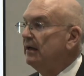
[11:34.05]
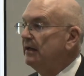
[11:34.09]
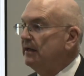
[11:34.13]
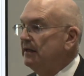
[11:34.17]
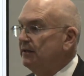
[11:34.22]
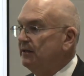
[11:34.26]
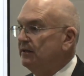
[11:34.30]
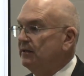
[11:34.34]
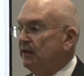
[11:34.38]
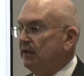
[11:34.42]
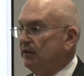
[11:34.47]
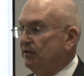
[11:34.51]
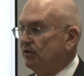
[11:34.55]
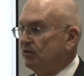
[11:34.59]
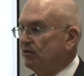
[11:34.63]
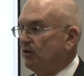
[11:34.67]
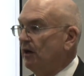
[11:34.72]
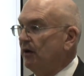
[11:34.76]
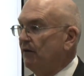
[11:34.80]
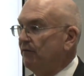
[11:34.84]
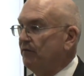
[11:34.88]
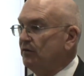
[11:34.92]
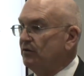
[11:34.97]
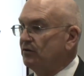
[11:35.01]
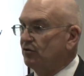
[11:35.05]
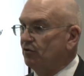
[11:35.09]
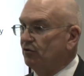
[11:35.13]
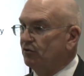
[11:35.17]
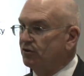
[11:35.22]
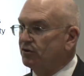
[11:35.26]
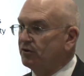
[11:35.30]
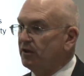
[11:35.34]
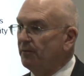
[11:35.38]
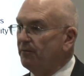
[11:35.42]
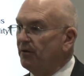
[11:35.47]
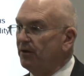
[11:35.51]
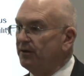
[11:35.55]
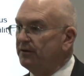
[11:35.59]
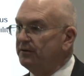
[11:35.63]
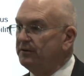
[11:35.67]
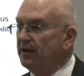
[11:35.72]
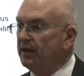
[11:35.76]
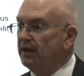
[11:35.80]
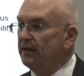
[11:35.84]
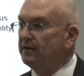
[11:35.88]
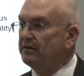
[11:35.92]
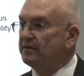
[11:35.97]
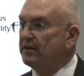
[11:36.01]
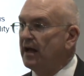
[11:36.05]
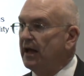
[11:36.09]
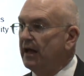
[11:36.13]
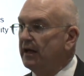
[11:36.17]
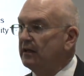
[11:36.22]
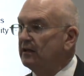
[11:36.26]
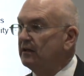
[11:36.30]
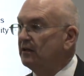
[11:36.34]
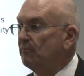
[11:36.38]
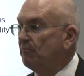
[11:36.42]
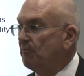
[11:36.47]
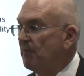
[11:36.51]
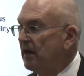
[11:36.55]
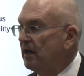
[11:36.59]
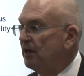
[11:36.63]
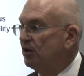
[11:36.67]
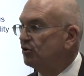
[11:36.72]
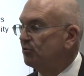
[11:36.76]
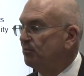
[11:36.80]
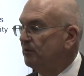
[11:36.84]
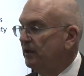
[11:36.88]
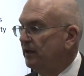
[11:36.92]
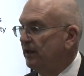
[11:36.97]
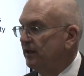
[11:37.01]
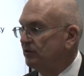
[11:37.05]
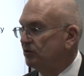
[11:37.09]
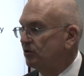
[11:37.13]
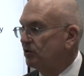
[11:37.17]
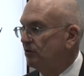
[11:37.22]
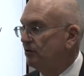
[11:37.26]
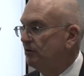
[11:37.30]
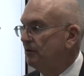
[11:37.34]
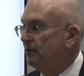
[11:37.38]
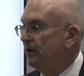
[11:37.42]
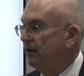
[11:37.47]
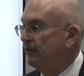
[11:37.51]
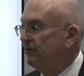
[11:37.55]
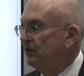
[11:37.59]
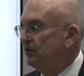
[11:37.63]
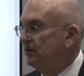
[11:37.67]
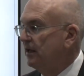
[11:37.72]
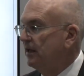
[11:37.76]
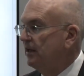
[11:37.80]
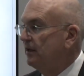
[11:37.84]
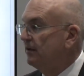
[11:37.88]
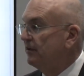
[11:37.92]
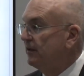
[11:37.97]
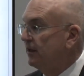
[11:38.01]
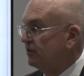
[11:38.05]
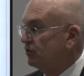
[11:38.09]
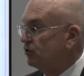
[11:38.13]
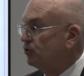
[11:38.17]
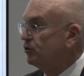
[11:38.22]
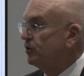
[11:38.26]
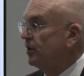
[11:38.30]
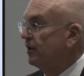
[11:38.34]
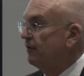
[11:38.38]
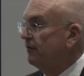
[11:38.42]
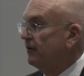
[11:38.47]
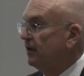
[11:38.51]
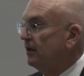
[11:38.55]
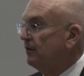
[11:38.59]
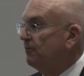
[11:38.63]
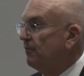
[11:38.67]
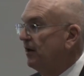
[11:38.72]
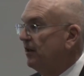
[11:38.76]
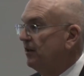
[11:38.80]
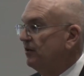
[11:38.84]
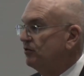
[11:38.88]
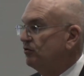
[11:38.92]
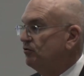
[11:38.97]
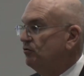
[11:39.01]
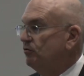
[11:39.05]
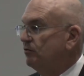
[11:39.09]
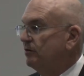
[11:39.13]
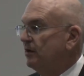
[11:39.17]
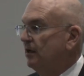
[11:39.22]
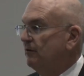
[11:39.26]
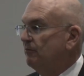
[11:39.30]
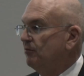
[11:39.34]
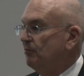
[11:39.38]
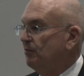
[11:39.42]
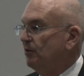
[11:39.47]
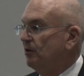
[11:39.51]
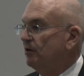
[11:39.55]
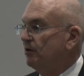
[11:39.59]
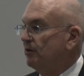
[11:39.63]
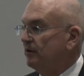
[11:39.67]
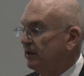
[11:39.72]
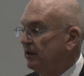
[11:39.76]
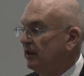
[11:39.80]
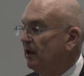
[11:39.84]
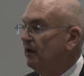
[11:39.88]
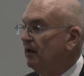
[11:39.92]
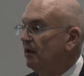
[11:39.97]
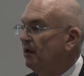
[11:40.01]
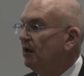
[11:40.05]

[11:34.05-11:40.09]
It's tough. And so some of the data tagging and management of that security relevant data that's generated by this new capability